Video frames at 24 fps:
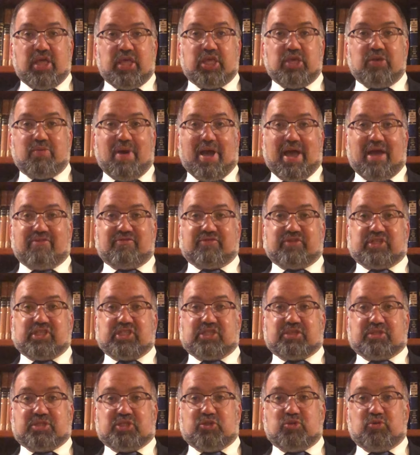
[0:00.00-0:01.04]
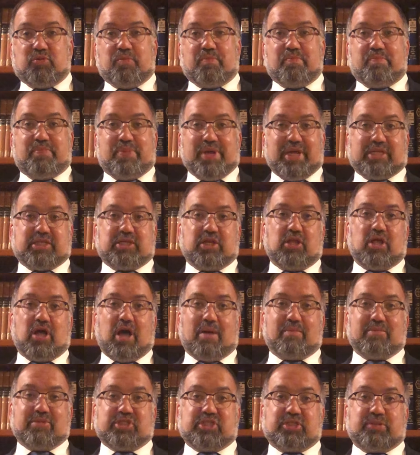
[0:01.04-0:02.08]
you have to do bittul
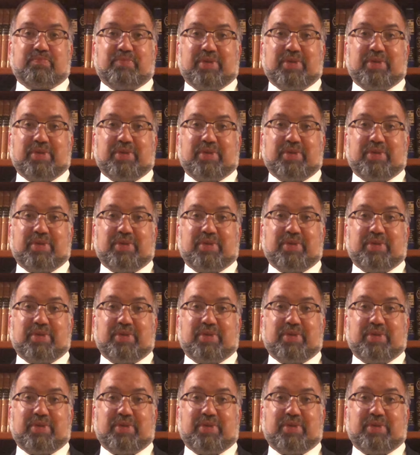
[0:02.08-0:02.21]
chametz.